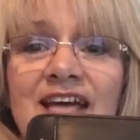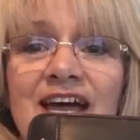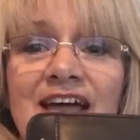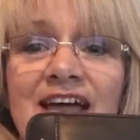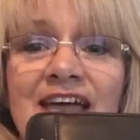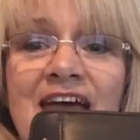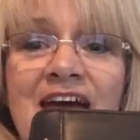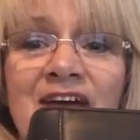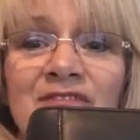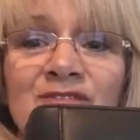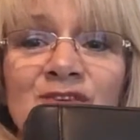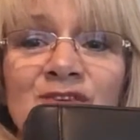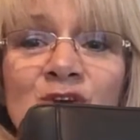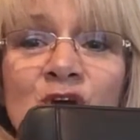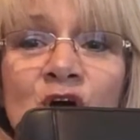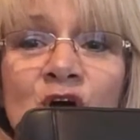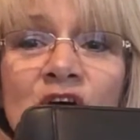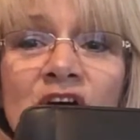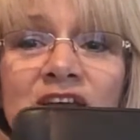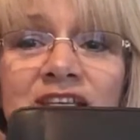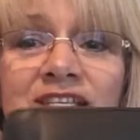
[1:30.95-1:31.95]
I have
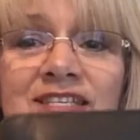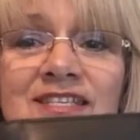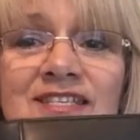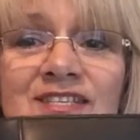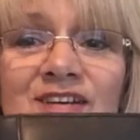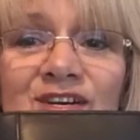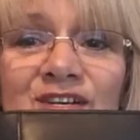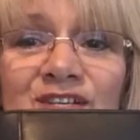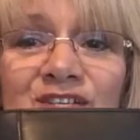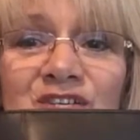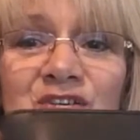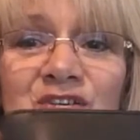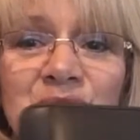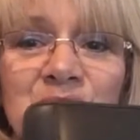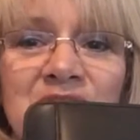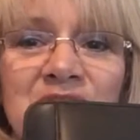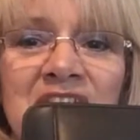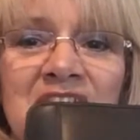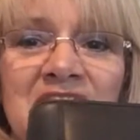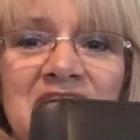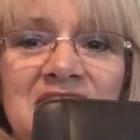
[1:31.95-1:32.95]
not started
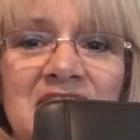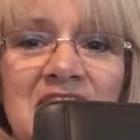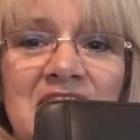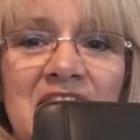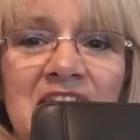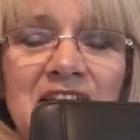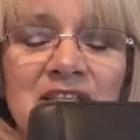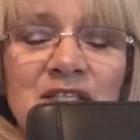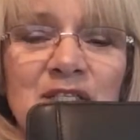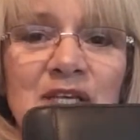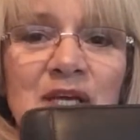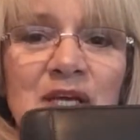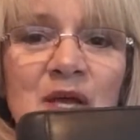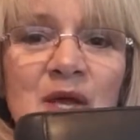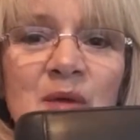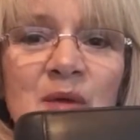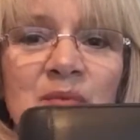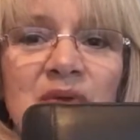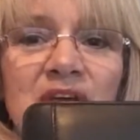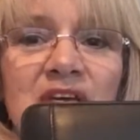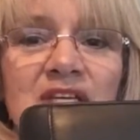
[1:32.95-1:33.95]
using it yet
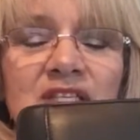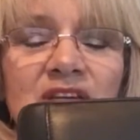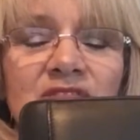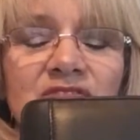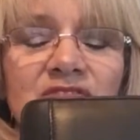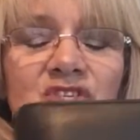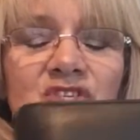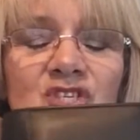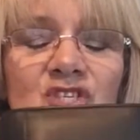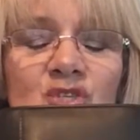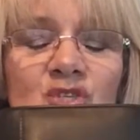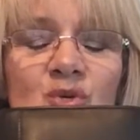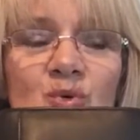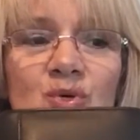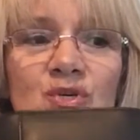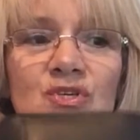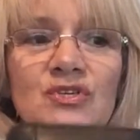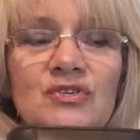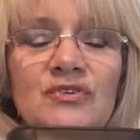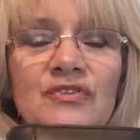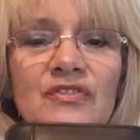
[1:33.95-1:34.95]
because I've just
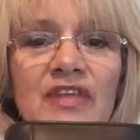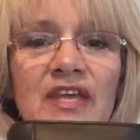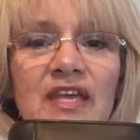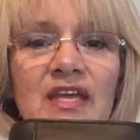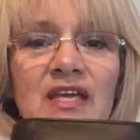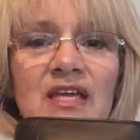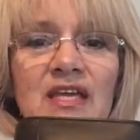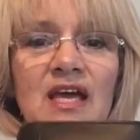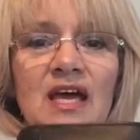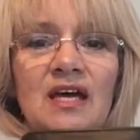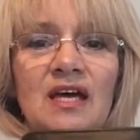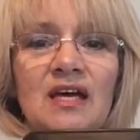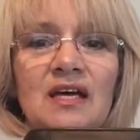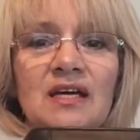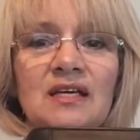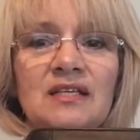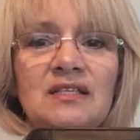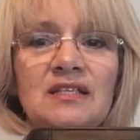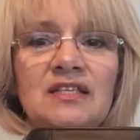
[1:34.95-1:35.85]
ordered the, uh,